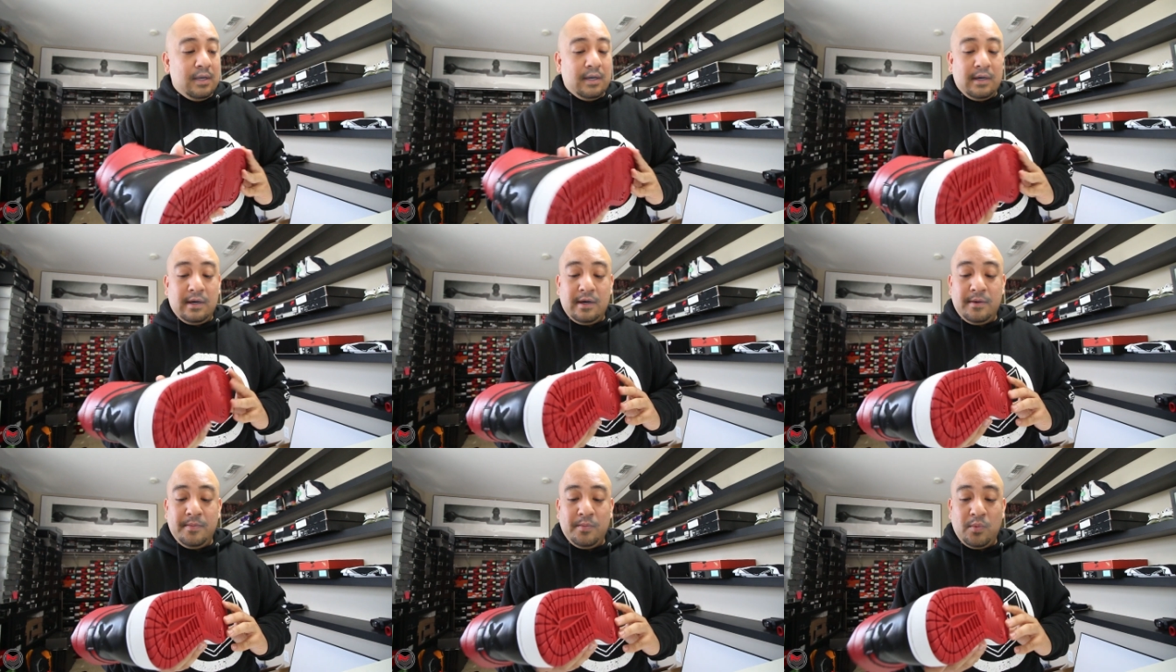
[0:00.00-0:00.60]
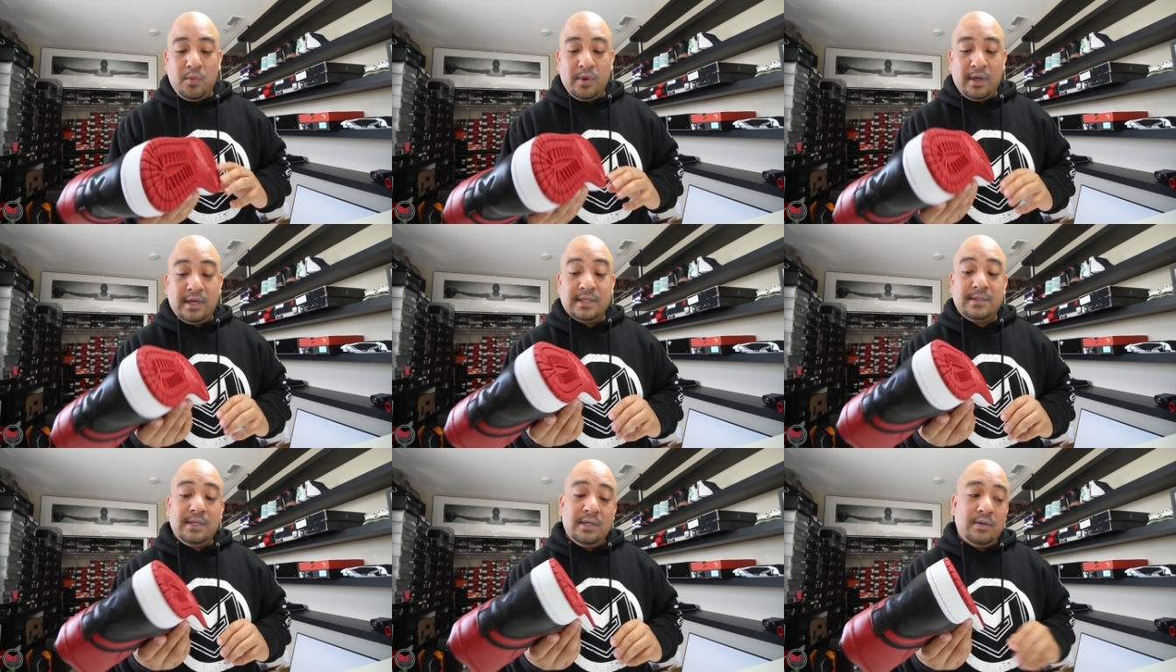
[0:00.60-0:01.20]
Um,
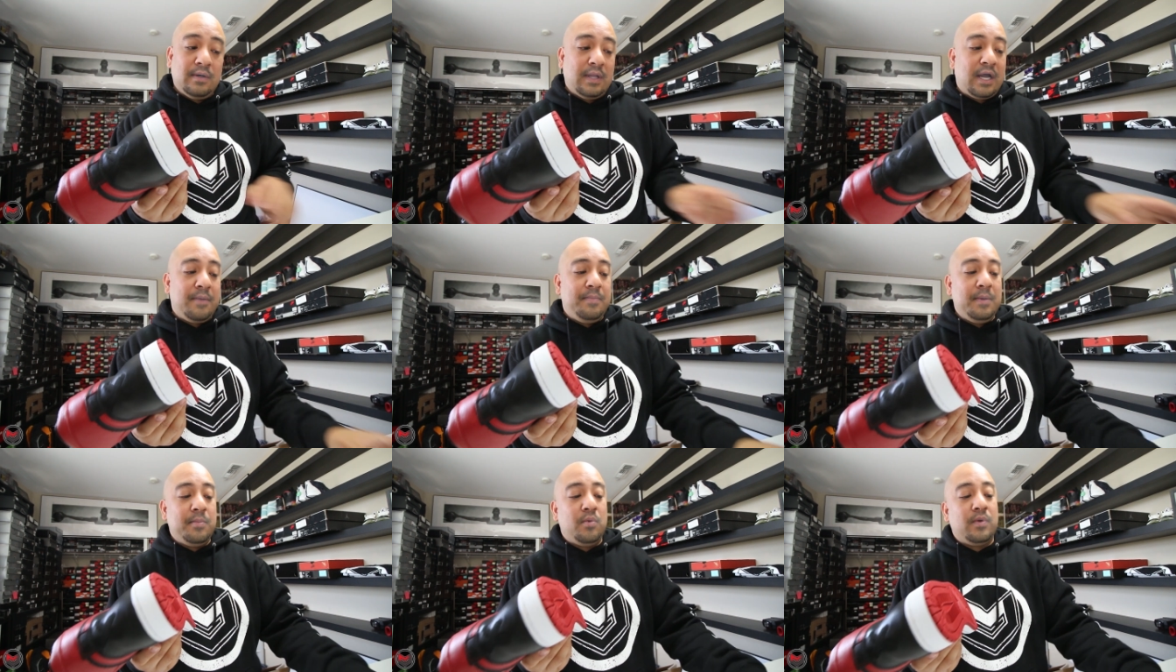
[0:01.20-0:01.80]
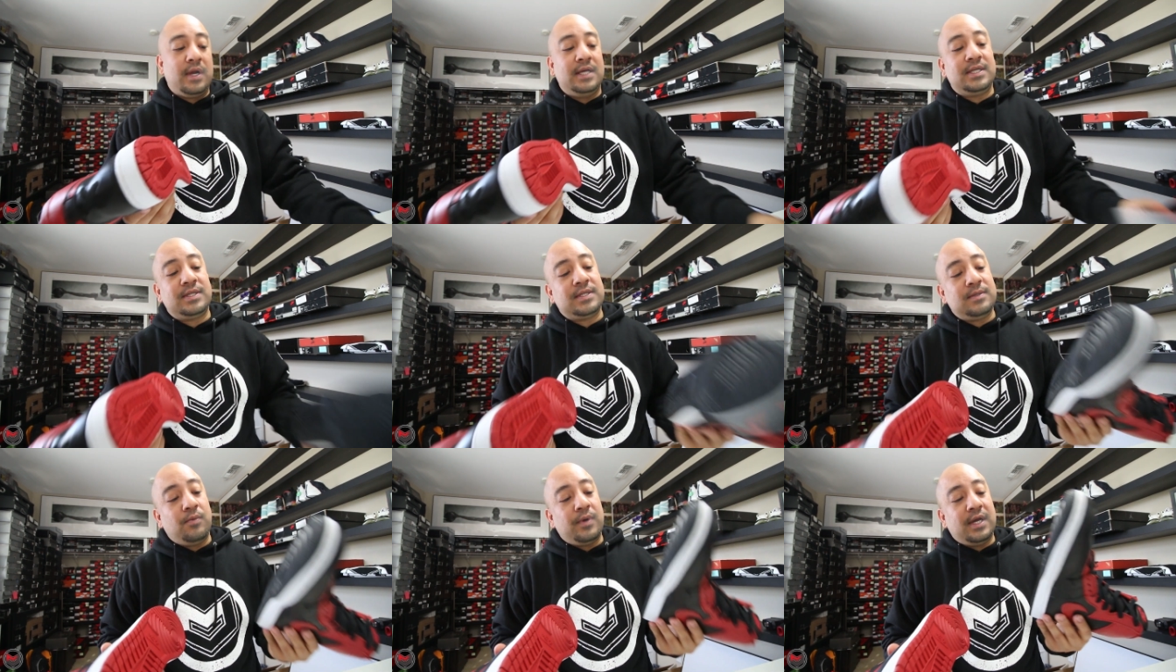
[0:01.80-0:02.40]
because you know a lot of people when I
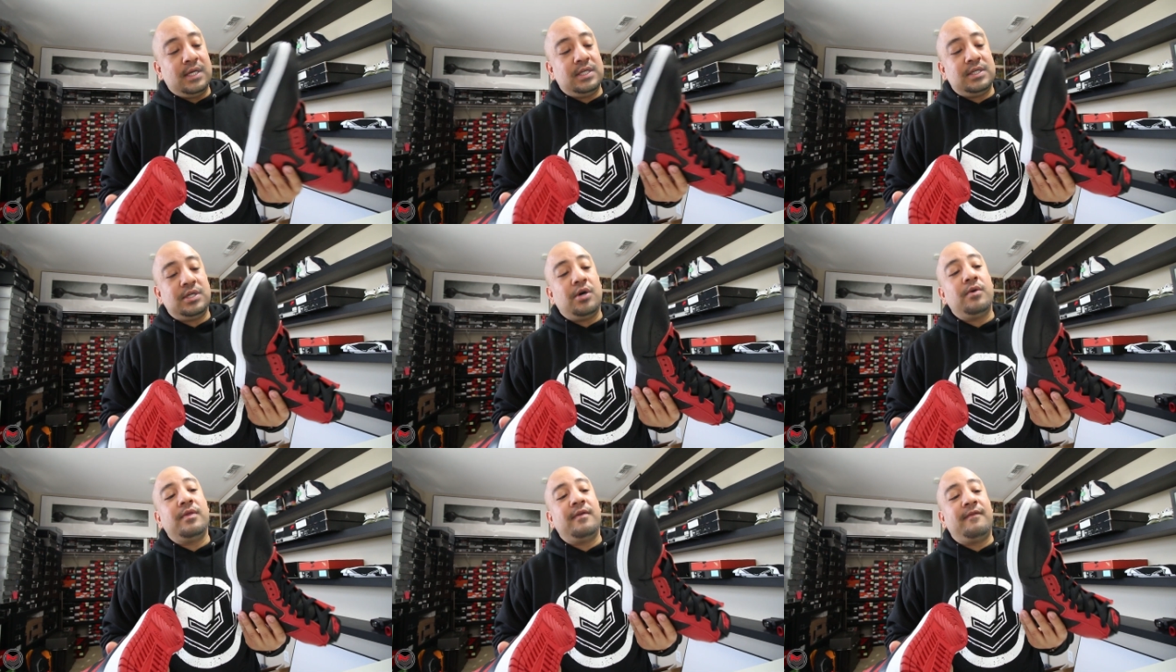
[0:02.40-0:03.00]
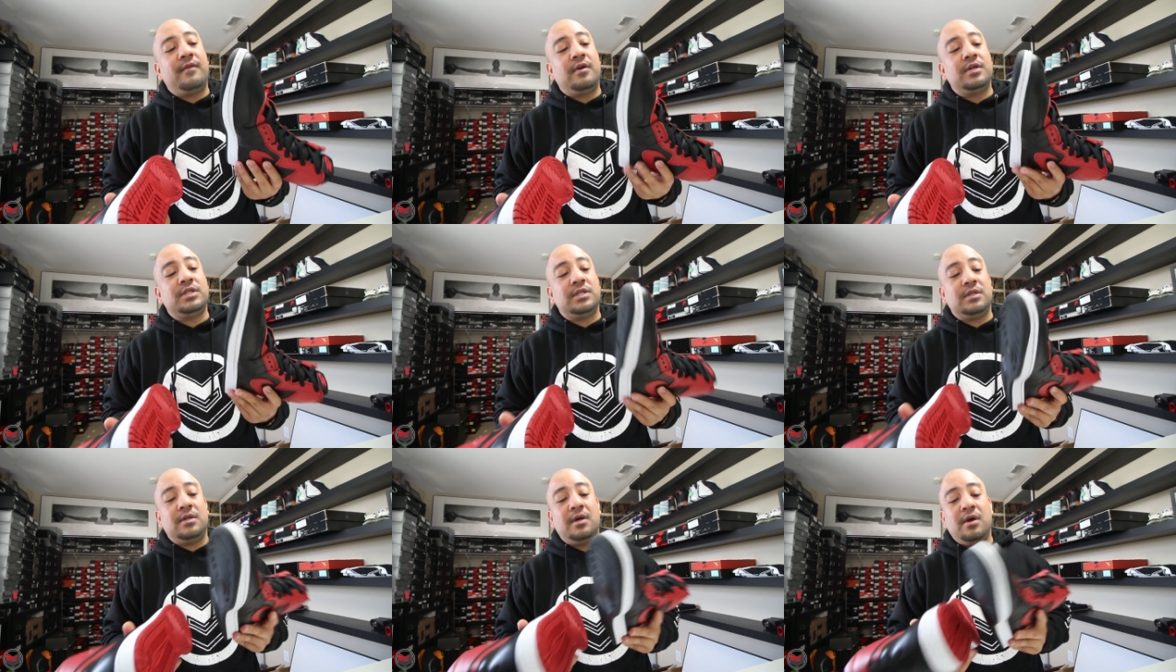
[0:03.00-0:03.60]
sh when I showed the
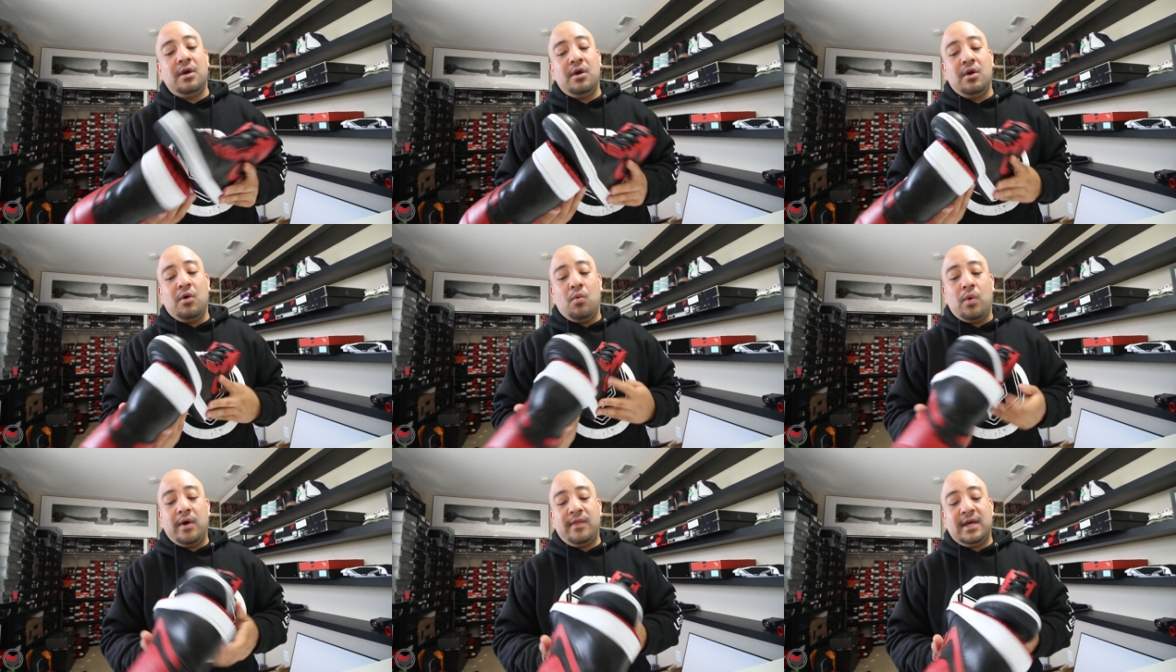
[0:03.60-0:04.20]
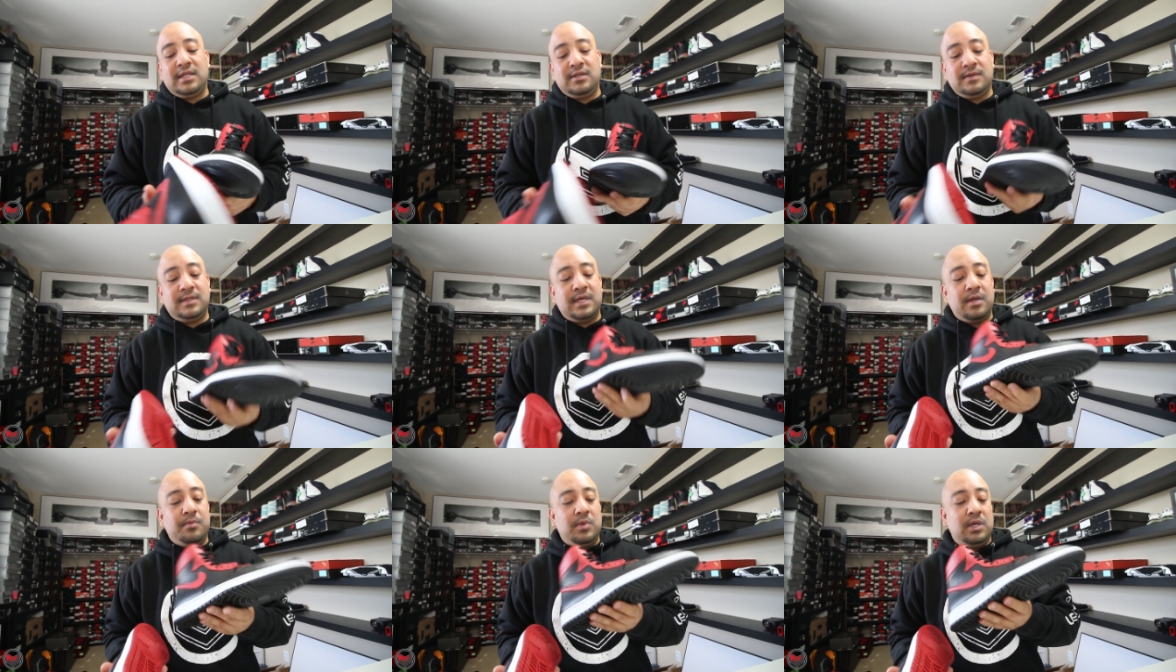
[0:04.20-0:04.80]
version one that you
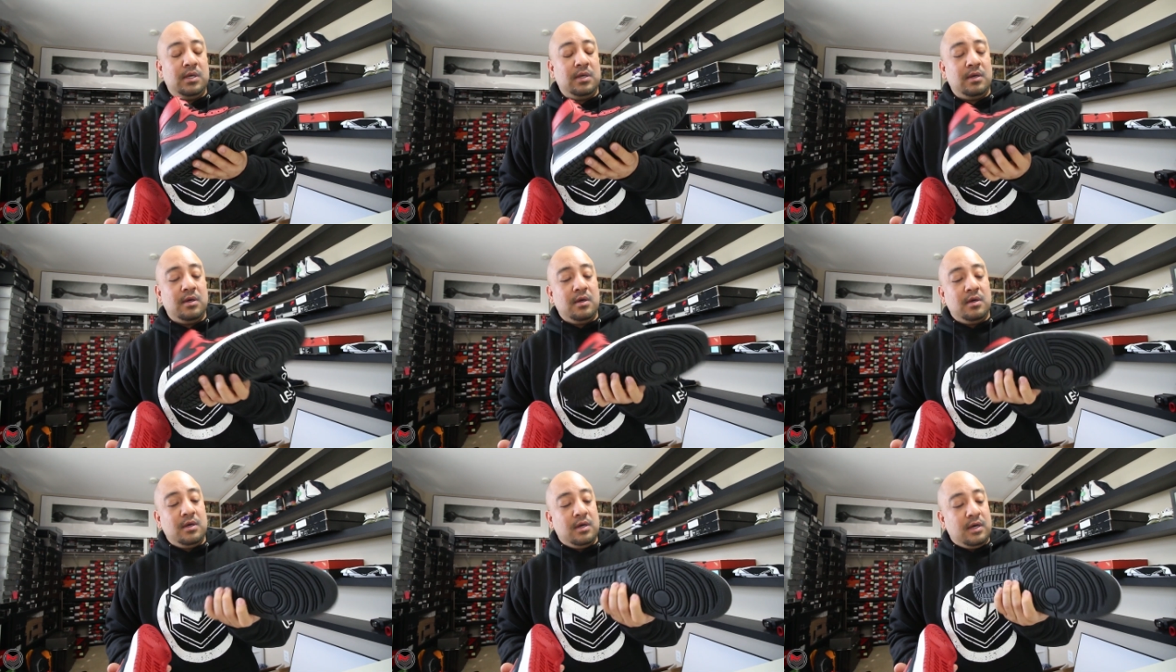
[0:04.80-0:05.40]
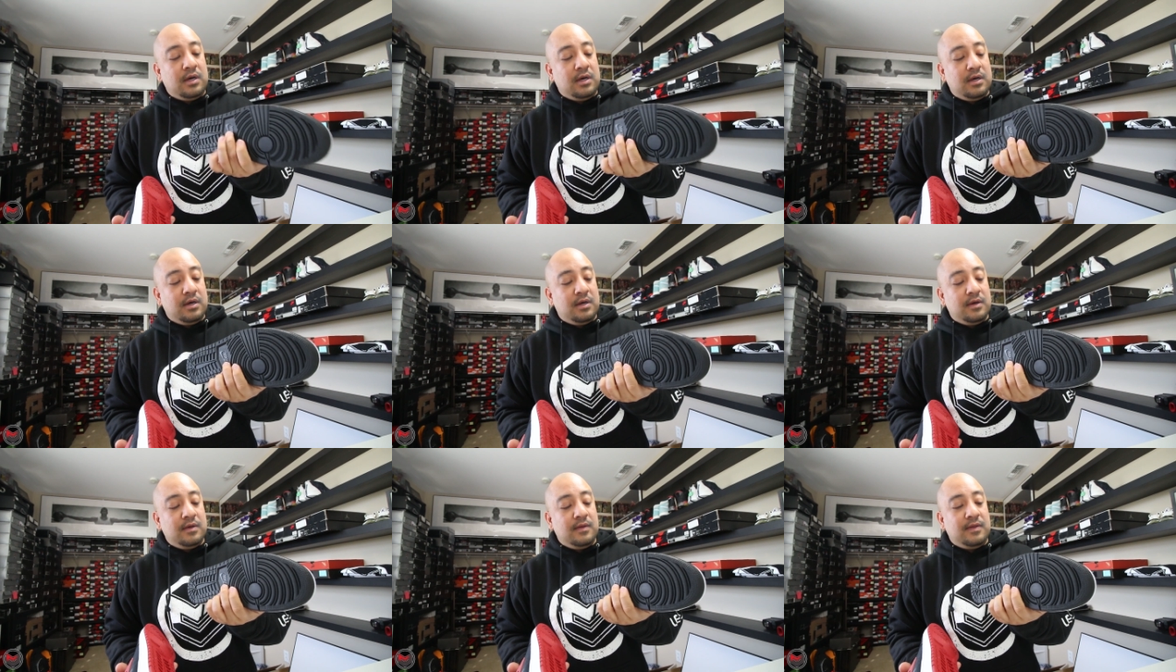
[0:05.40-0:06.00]
sent me,
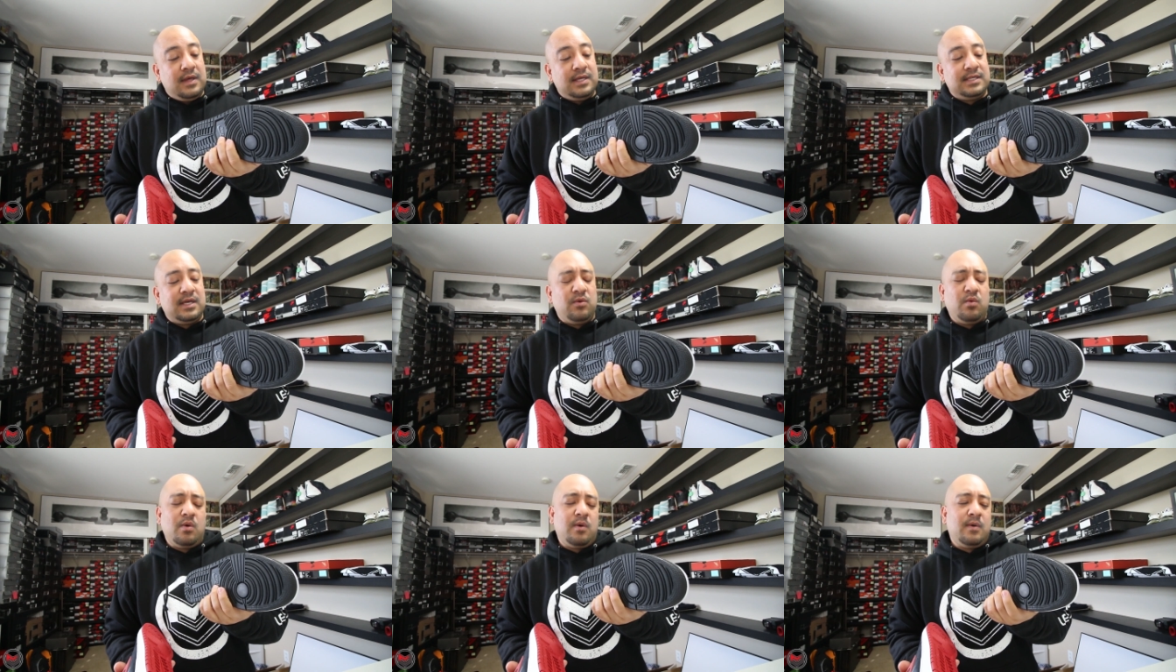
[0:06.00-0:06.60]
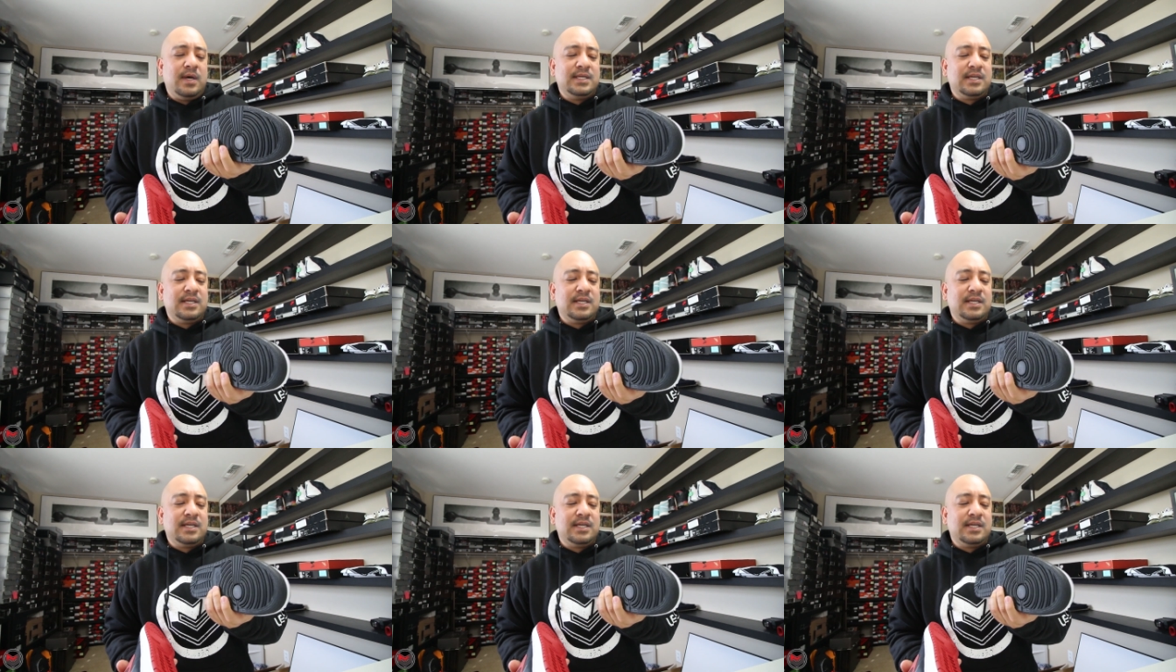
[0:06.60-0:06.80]
uh, they said, "Well, why